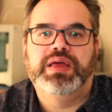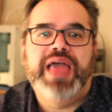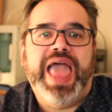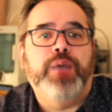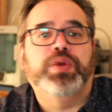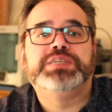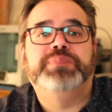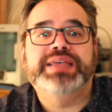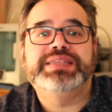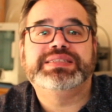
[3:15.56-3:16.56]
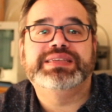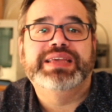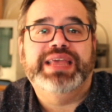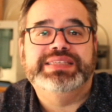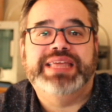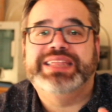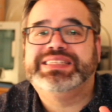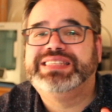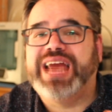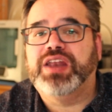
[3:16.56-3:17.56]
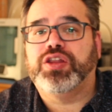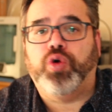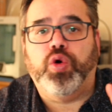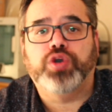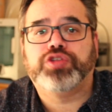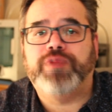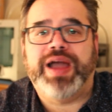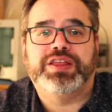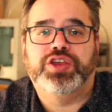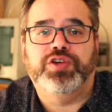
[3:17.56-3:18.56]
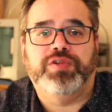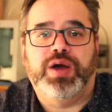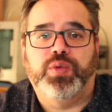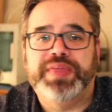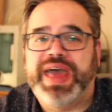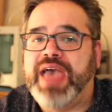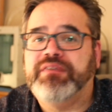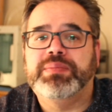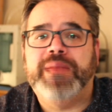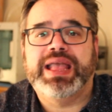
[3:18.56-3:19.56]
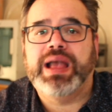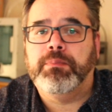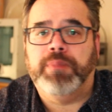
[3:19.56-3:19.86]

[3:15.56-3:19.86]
And what's best is that it's done all throughout Cura without having to make